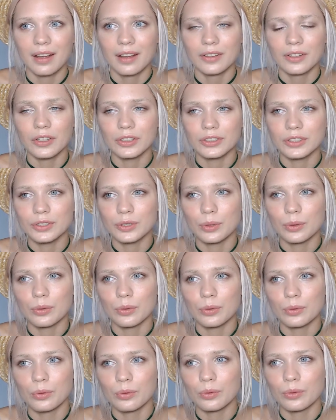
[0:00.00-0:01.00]
not
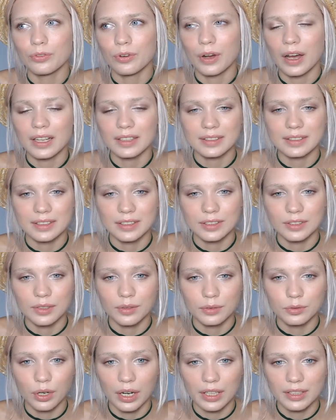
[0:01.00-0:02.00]
so fast as
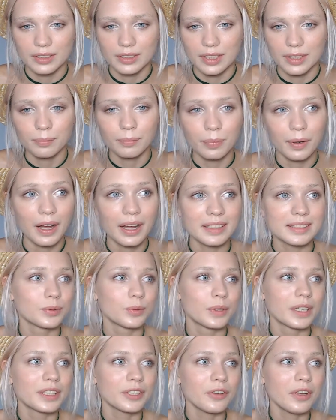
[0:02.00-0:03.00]
the dry skin. But
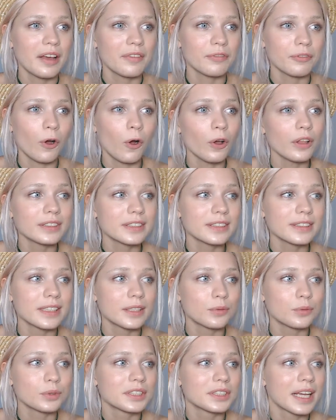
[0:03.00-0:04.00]
when you have oily
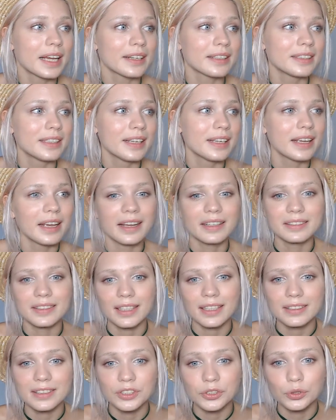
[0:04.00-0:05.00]
skin with acne and
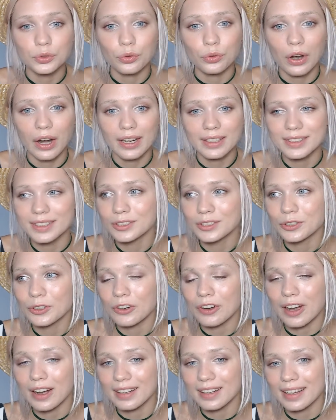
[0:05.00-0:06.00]
it is dried and
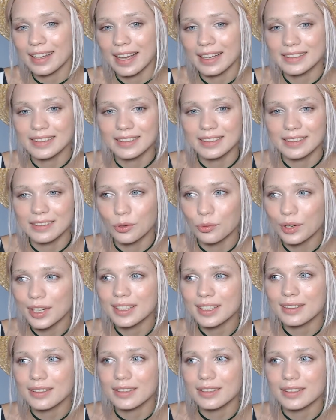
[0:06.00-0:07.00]
you're getting
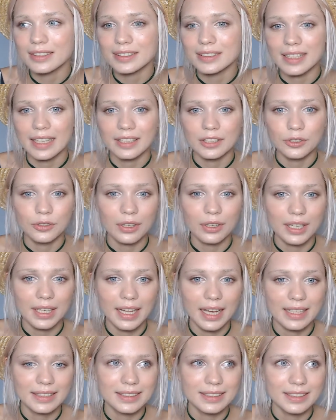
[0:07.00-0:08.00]
wrinkles and you're
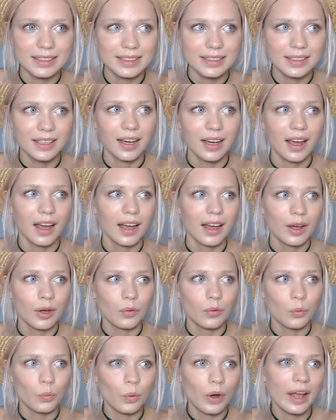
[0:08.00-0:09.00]
getting
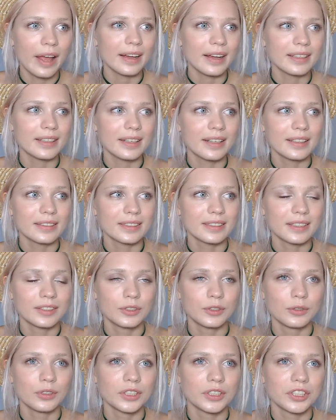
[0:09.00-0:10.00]
acne and
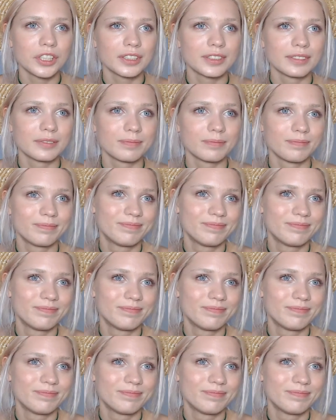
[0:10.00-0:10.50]
you're just...